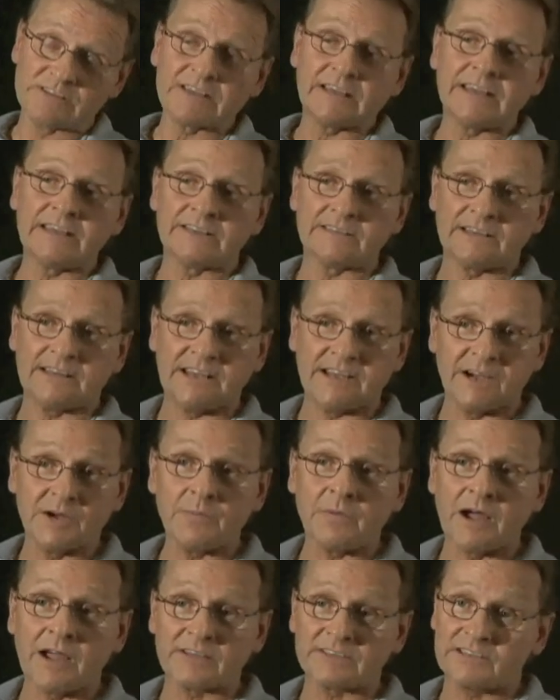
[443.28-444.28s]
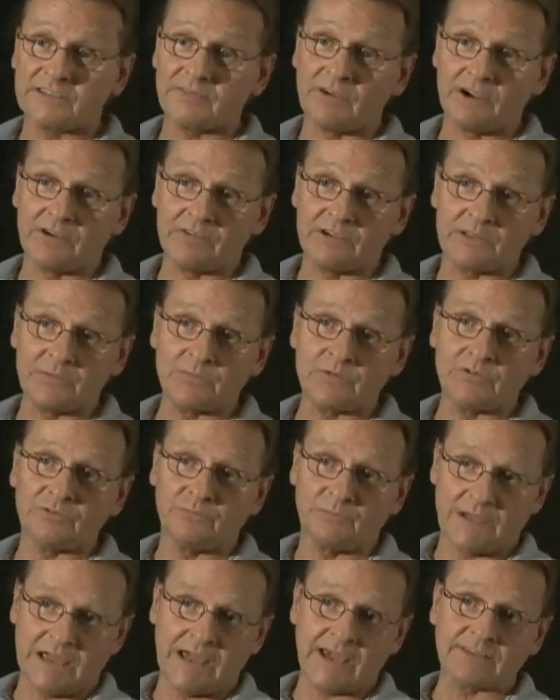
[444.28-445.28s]
once they get to the airbox, they've already
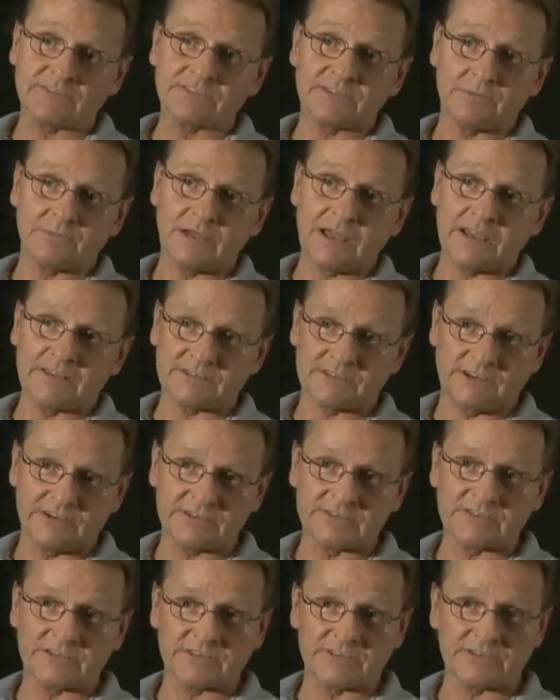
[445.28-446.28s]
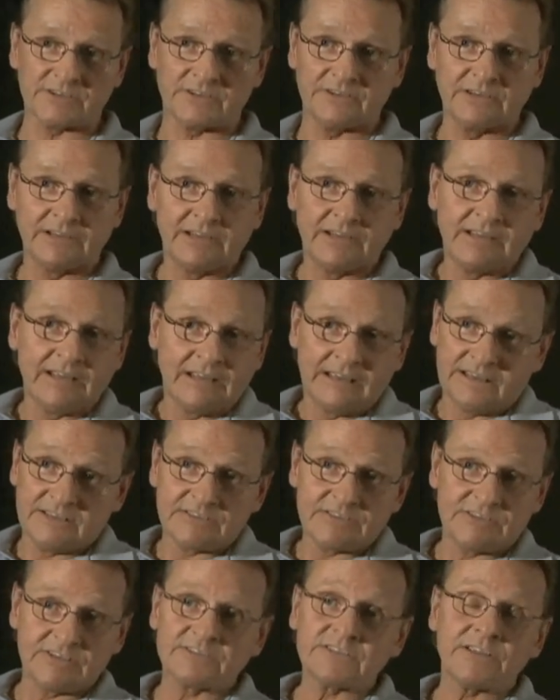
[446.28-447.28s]
moved past the mass air sensor.
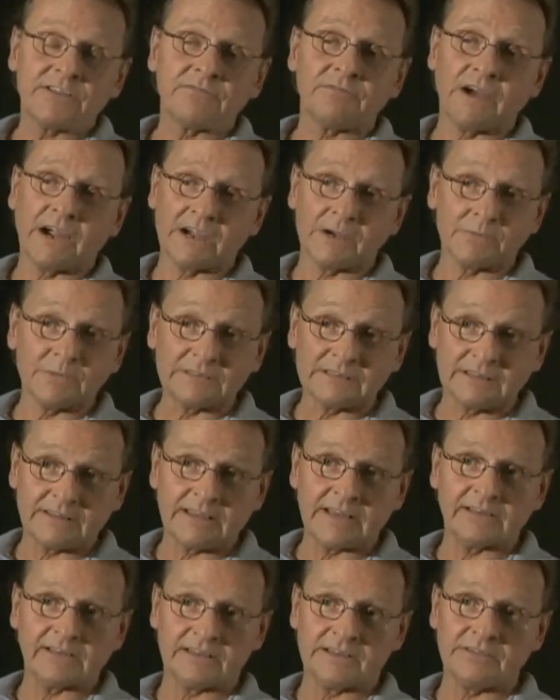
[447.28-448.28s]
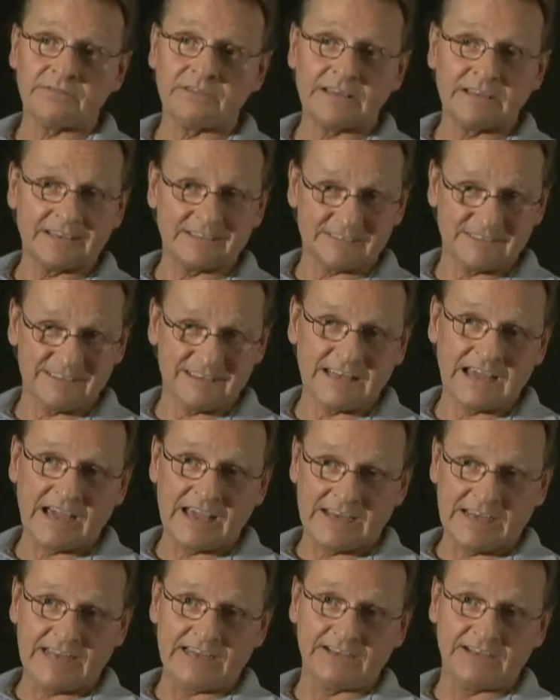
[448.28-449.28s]
It's just the environment that they live in. It's
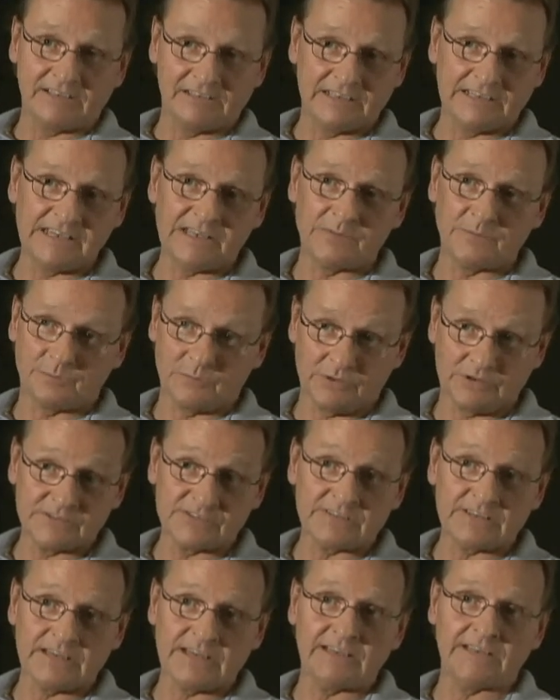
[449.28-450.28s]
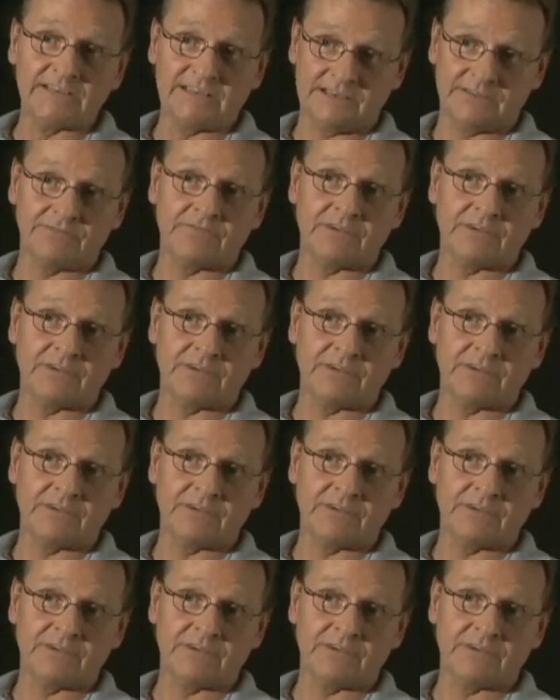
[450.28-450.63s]
not a clean, pristine